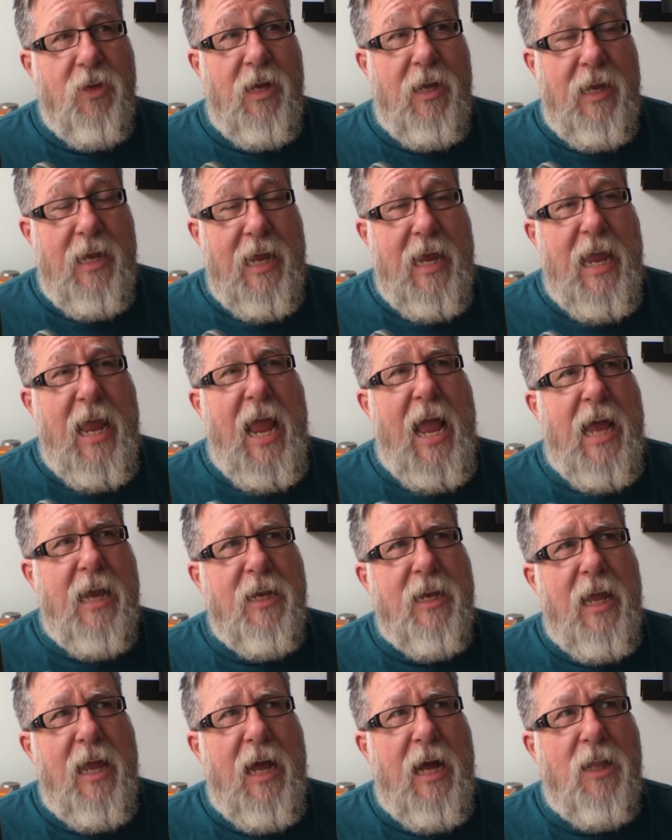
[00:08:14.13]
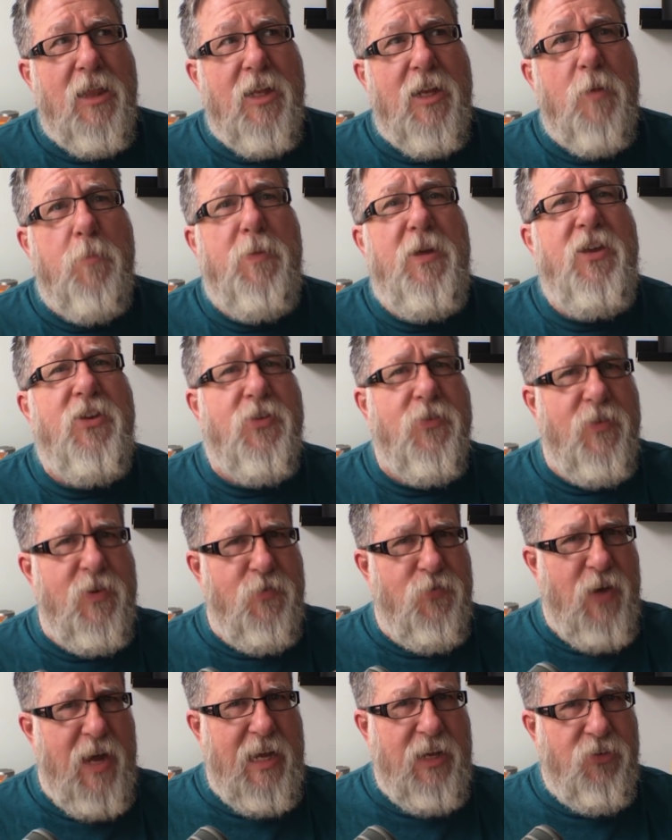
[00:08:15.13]
uh, and a little piece of
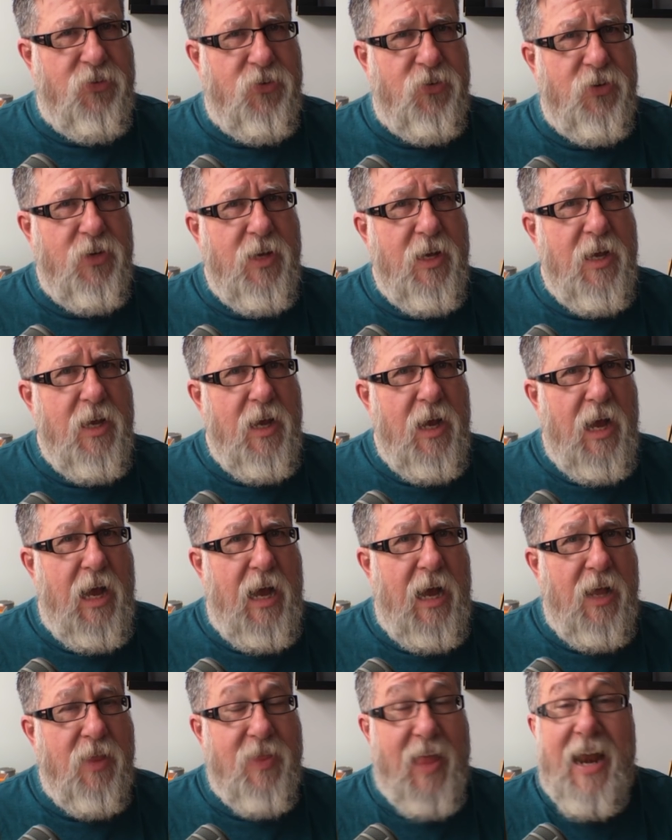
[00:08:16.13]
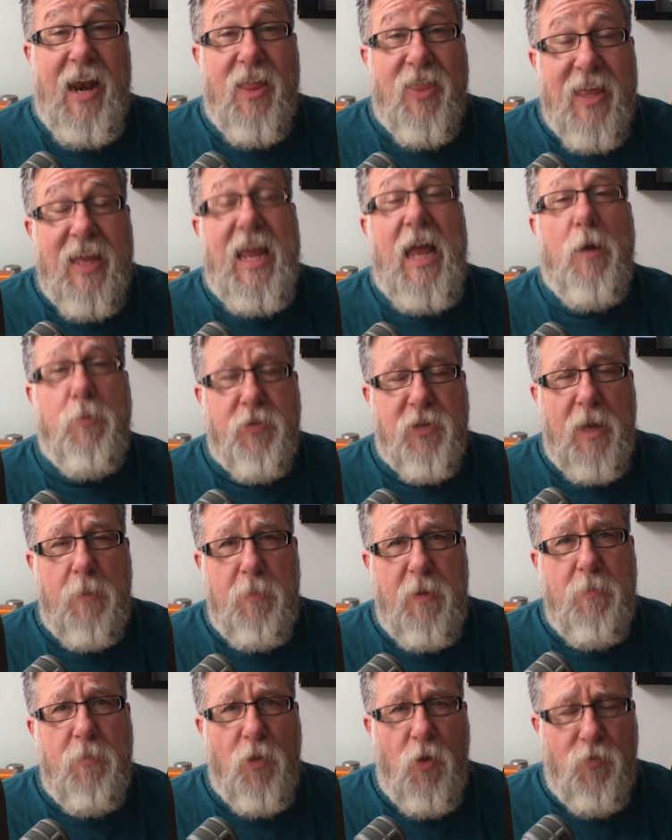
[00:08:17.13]
advice uh, that I think helps get
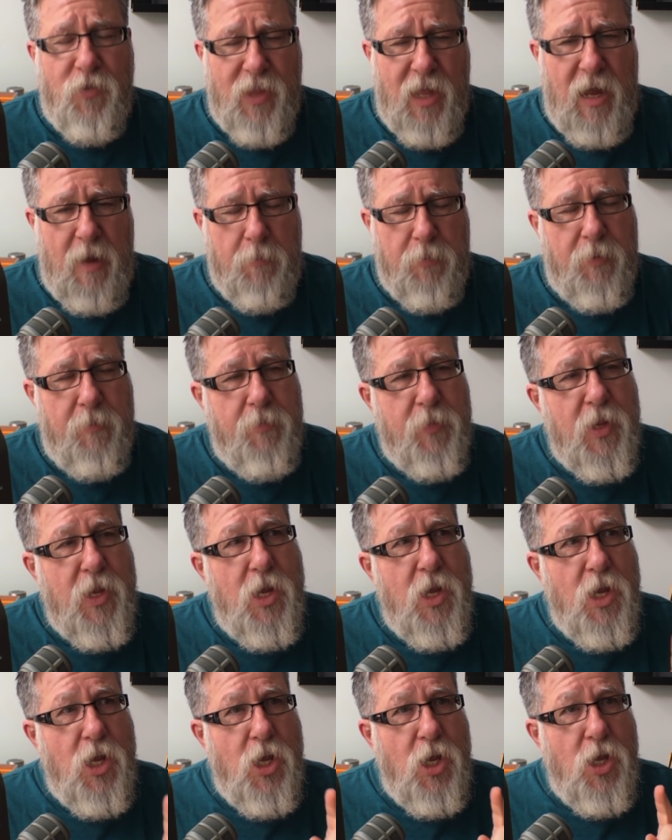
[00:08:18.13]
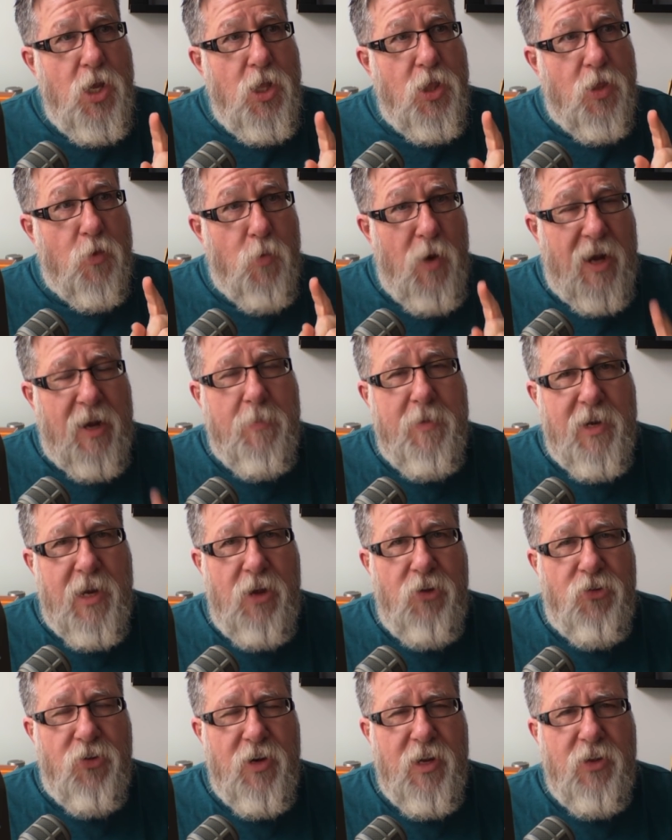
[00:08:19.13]
people over the hump. The
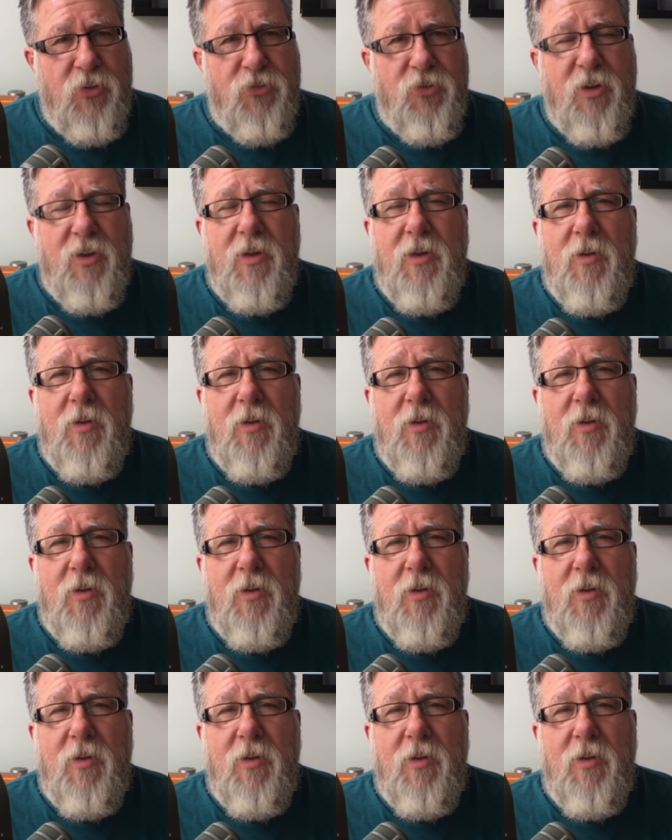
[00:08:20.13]
recommendation is